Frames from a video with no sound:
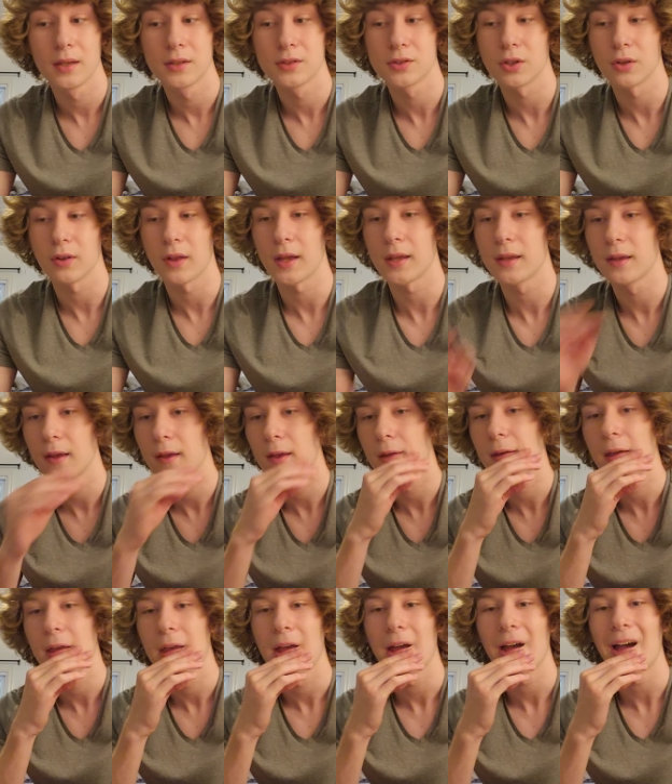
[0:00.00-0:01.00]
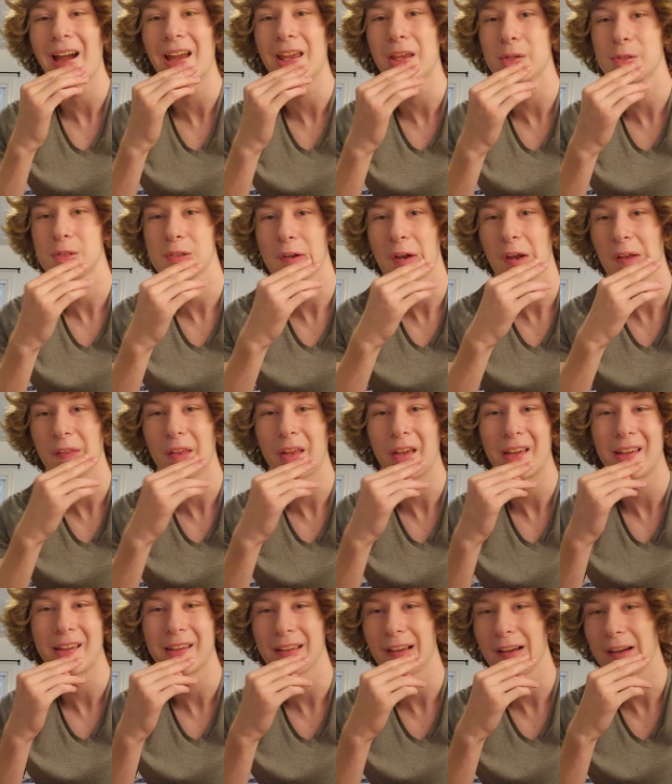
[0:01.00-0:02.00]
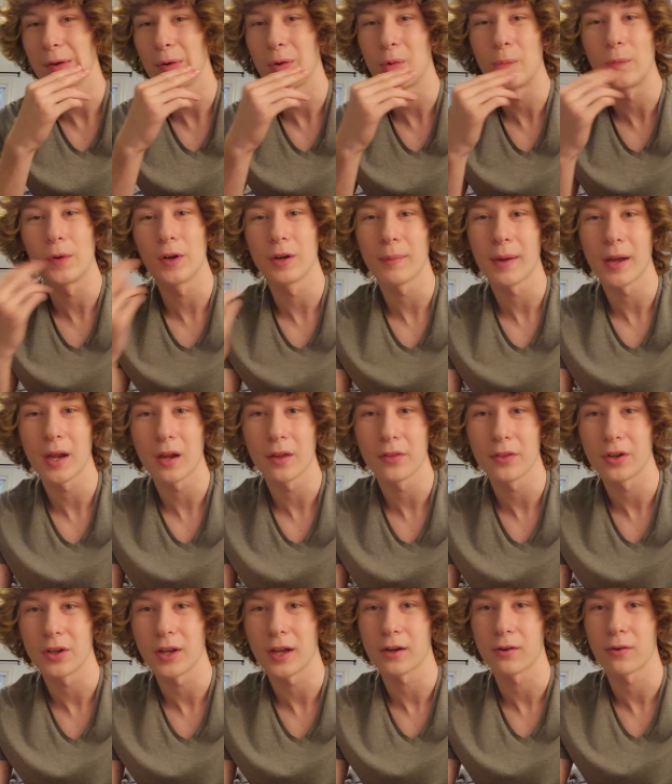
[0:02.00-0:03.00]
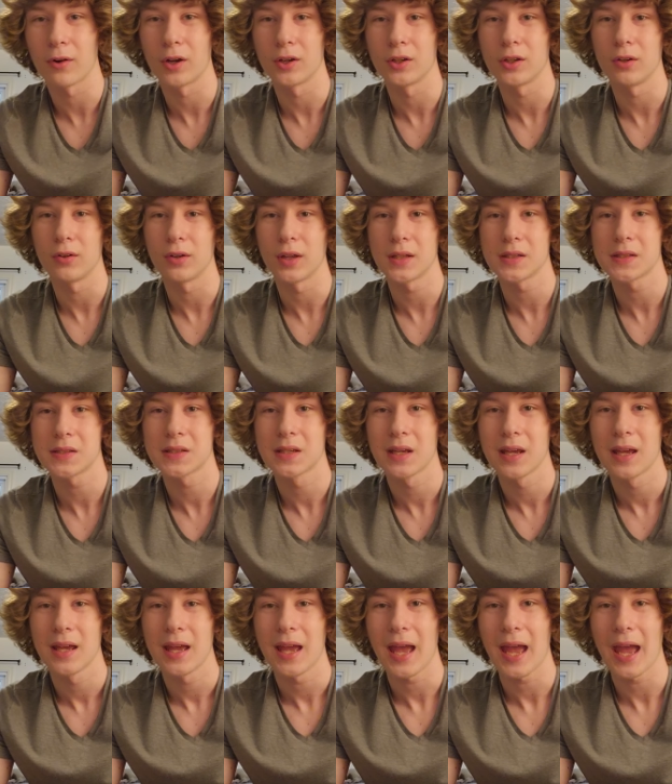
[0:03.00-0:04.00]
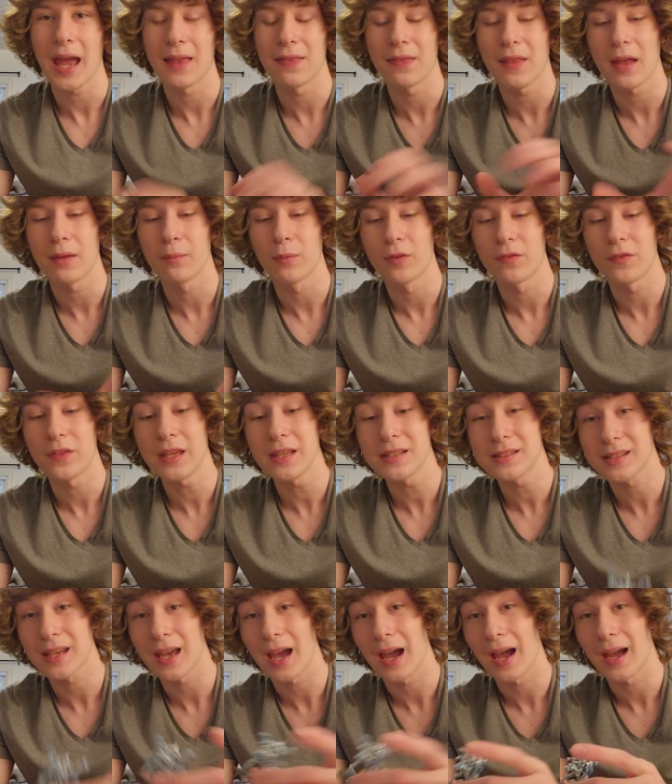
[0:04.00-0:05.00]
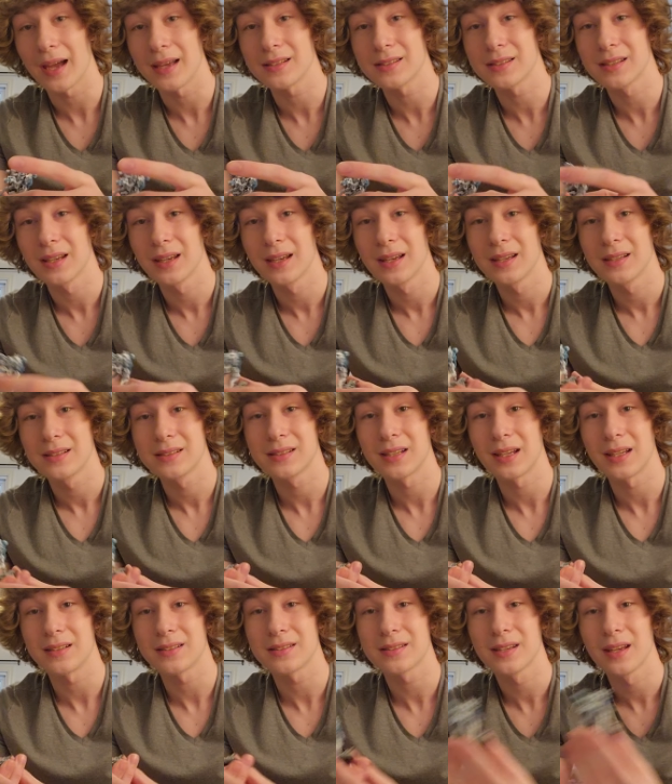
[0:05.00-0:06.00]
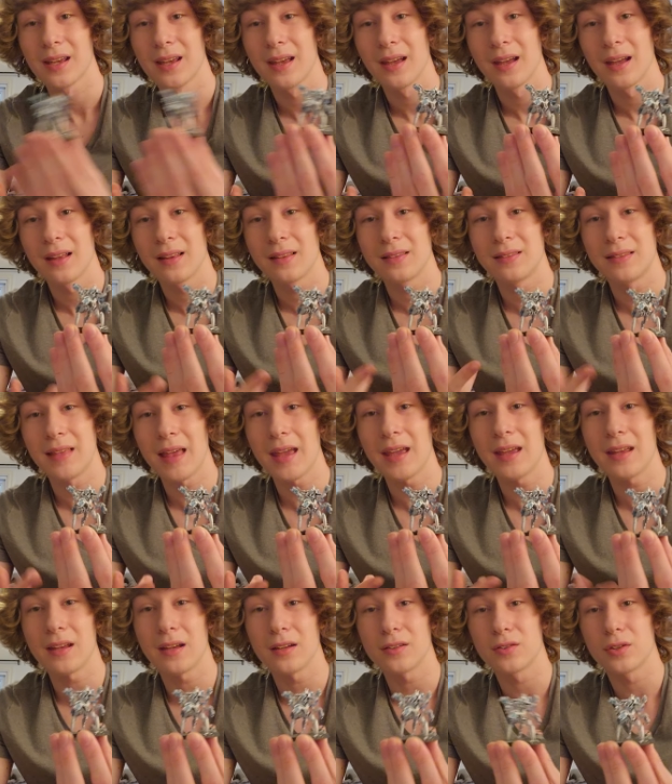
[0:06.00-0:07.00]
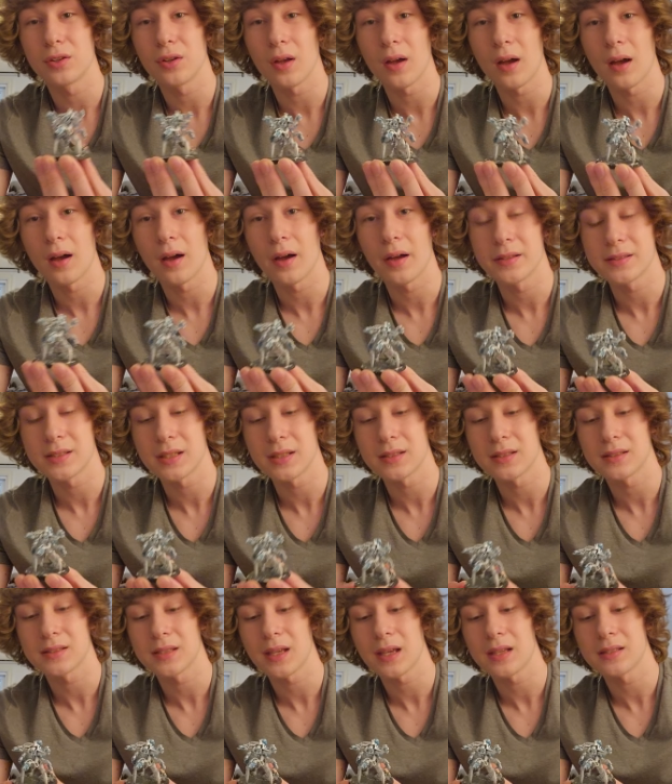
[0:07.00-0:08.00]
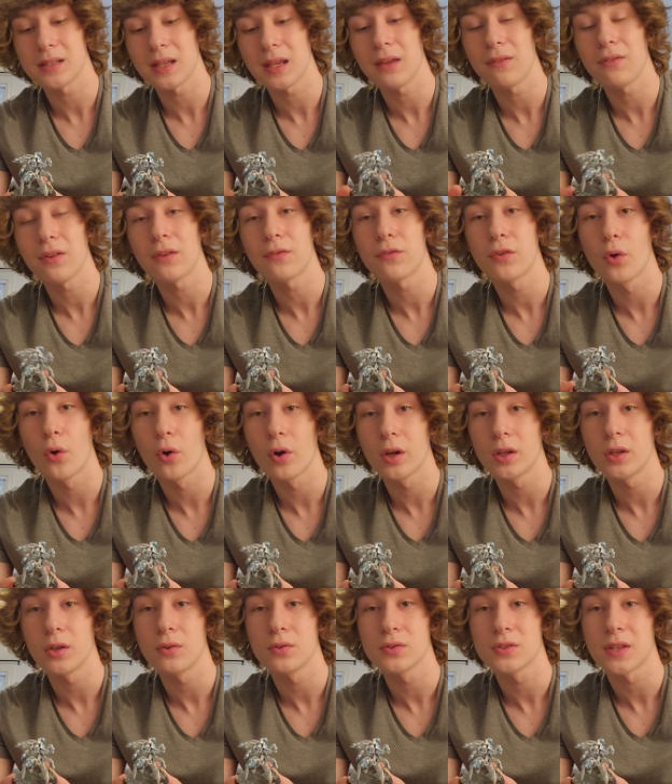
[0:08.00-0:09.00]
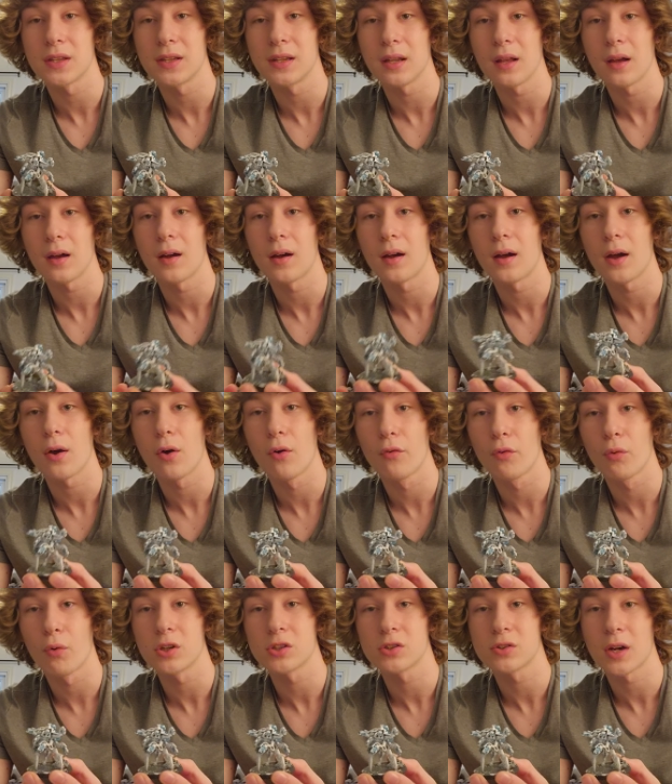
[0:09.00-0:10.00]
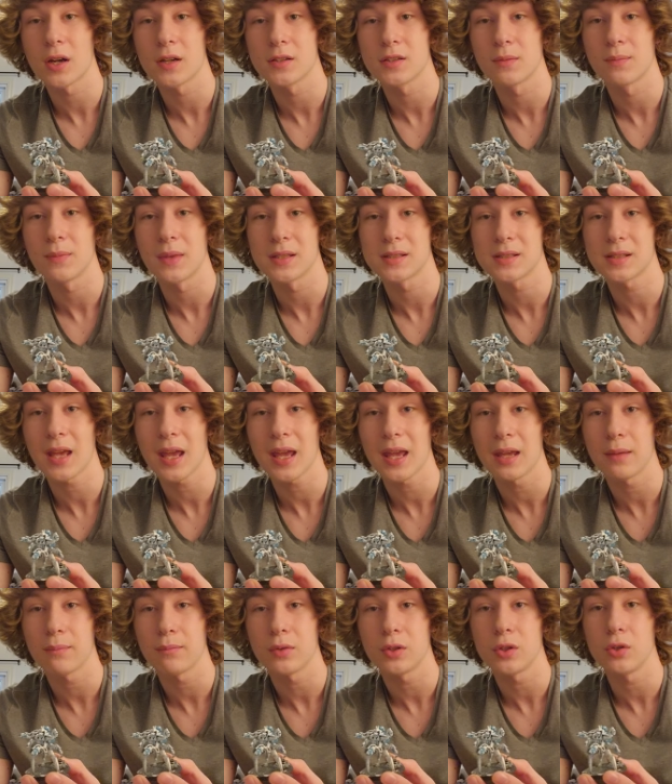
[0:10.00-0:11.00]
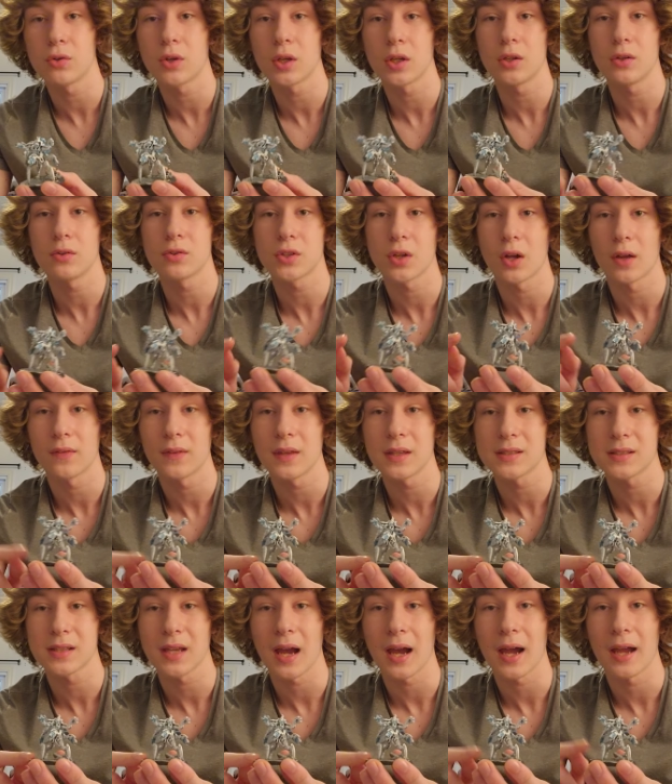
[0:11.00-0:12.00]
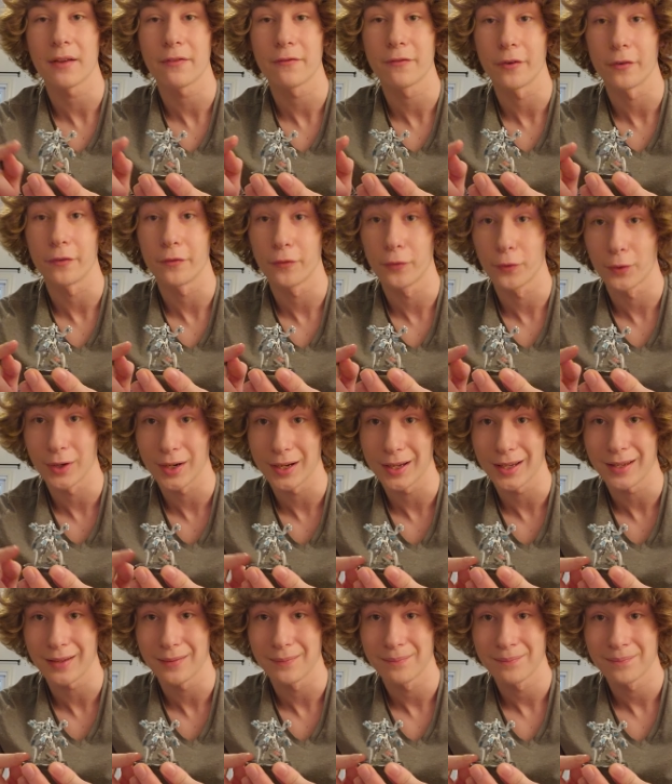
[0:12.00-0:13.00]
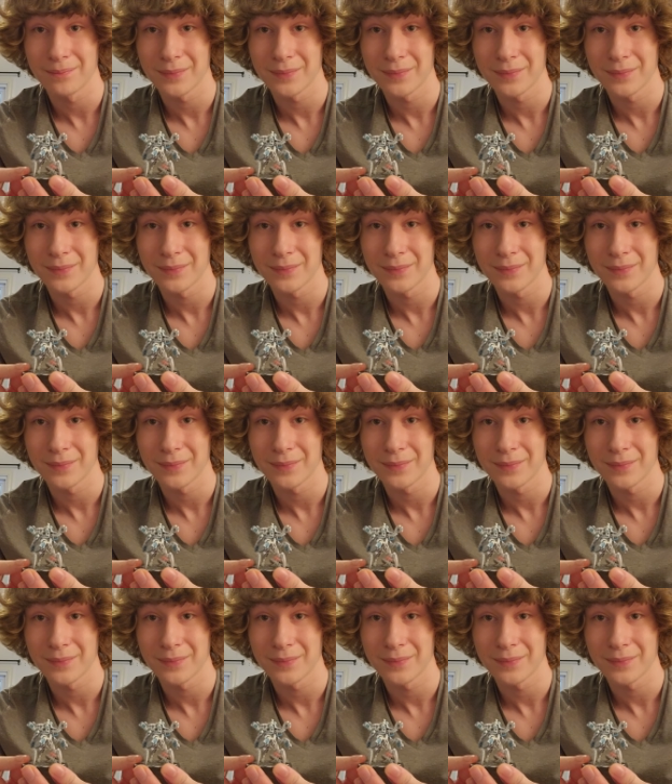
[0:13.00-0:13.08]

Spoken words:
So like I use it on like one of my other Necron units. And then with these guys, since it says even if you already used the Overwatch stratagem this game, you could use it on this guy for free.